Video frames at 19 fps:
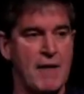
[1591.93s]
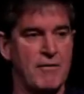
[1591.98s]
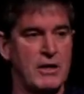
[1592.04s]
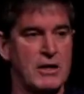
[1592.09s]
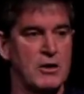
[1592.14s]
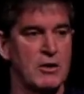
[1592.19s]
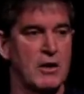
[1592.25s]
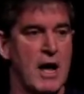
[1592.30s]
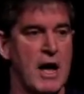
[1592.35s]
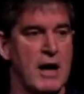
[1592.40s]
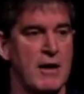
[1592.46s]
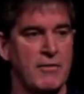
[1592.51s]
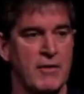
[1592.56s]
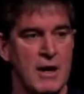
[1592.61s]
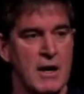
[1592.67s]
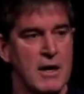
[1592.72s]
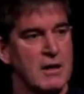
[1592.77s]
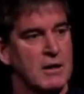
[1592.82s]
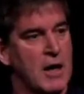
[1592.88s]
the one who
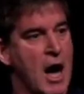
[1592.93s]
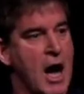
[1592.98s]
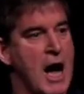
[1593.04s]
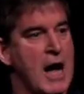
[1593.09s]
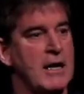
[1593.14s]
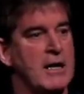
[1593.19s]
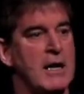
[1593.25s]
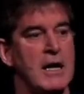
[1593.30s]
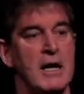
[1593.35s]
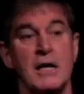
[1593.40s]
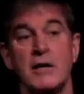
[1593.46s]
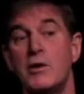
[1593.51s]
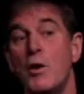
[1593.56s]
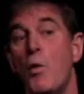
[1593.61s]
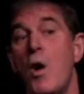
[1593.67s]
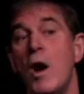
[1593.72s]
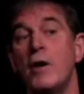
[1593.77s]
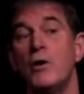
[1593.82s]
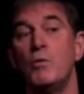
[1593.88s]
provides it,
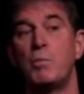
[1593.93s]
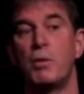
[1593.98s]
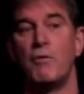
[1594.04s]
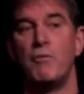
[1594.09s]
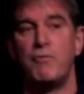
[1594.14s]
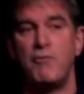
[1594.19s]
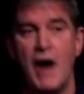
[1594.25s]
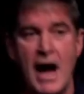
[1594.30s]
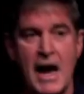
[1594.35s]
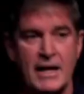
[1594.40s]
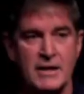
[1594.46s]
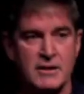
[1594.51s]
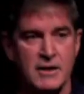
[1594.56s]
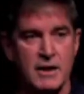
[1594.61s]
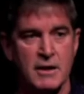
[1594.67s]
will keep providing it